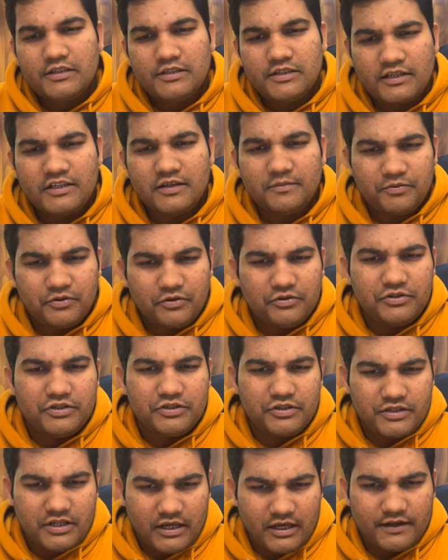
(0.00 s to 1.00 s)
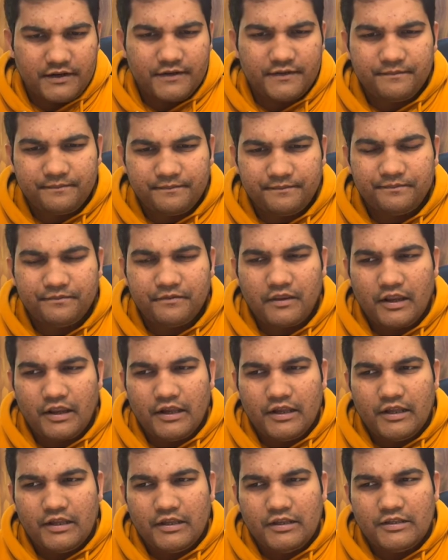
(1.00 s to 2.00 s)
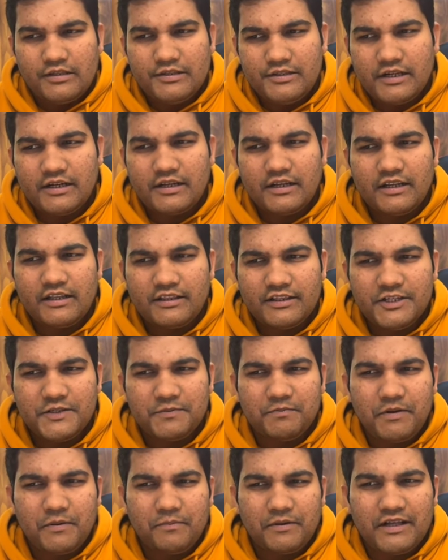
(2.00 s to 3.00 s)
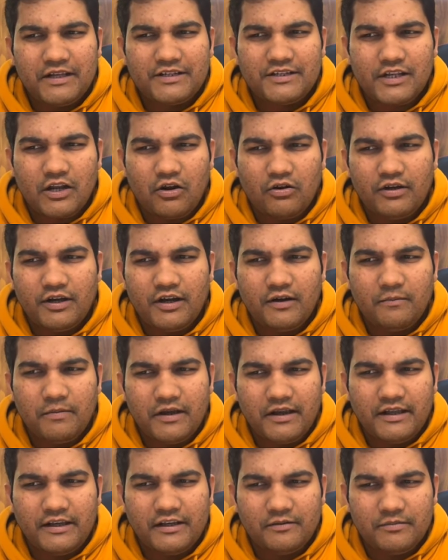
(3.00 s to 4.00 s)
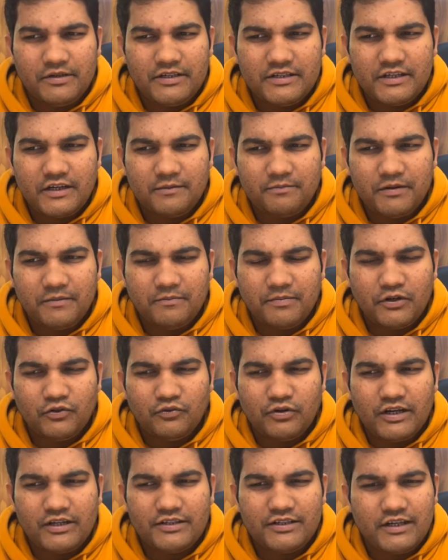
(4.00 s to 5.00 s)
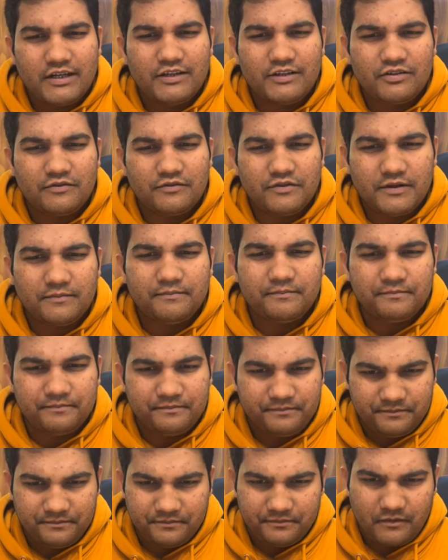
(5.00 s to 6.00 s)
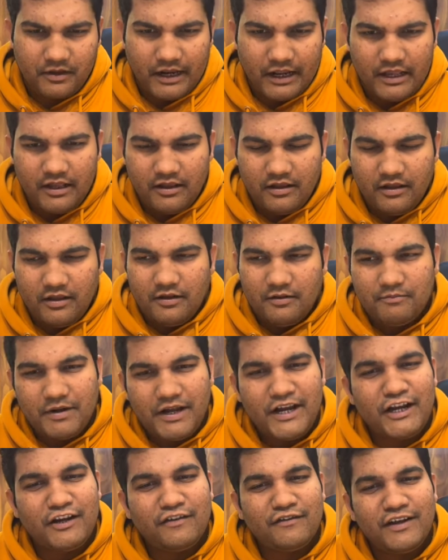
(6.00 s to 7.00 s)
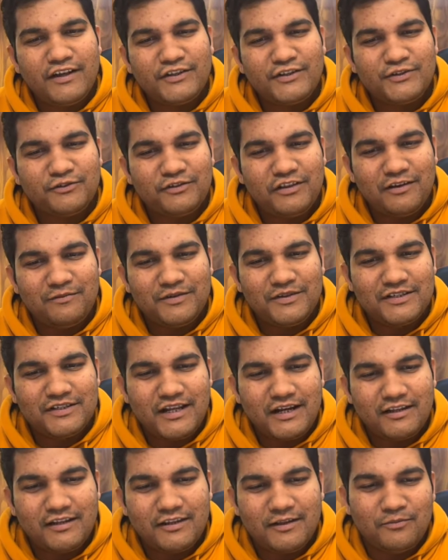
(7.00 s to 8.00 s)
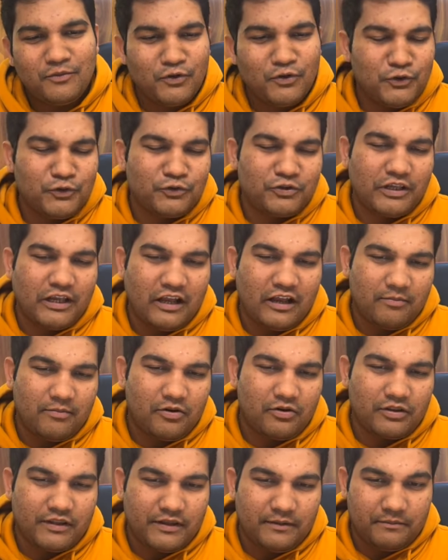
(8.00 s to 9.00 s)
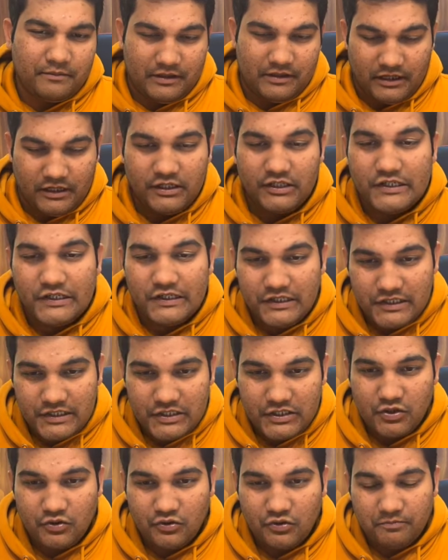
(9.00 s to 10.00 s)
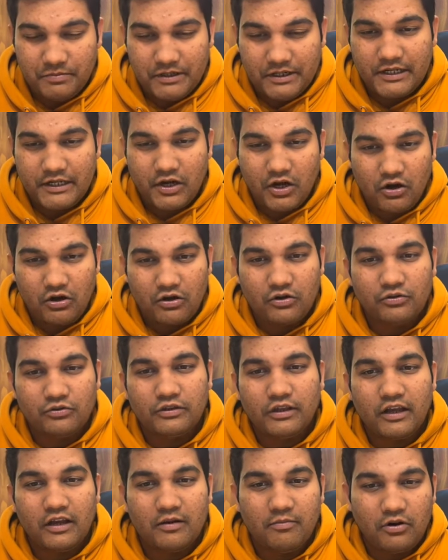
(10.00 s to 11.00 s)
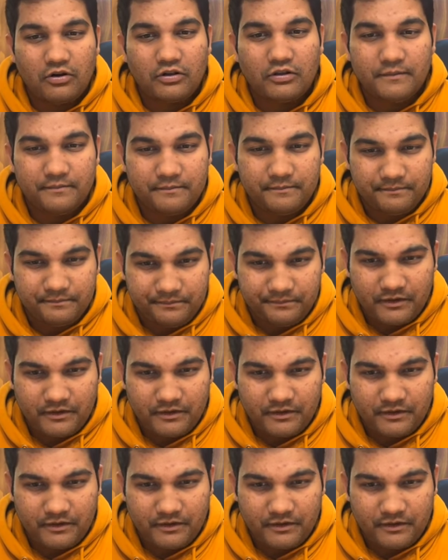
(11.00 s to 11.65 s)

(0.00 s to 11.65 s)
such approach is there Generally, these people are surrounded by enemies and people who are jealous of them. My advice to them is that the more you think about them, they increase. So better not to think about them.